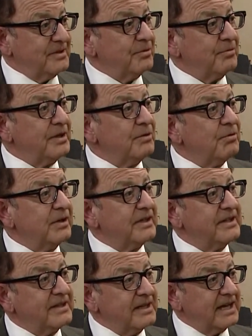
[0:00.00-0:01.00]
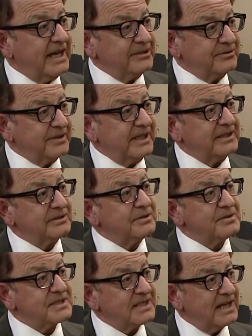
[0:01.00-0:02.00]
we wanted the light rail
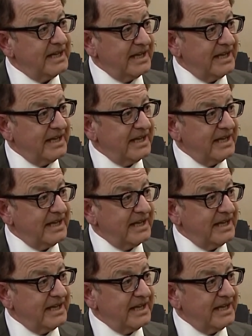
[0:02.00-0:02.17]
to stay